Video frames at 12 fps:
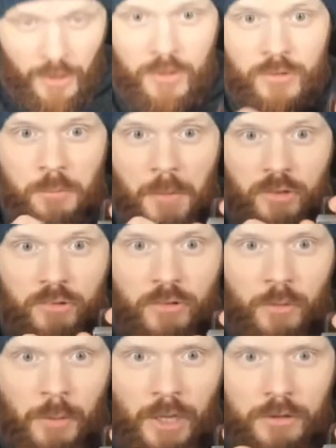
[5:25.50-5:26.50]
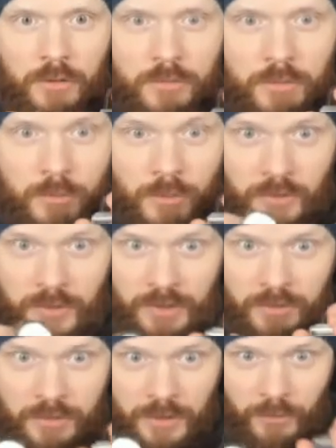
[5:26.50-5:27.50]
to match the metals. So it's
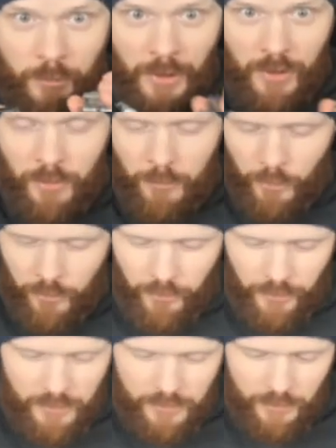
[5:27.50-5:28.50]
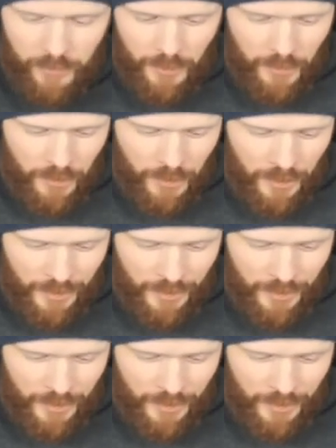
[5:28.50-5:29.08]
like silver metal on both of these, and I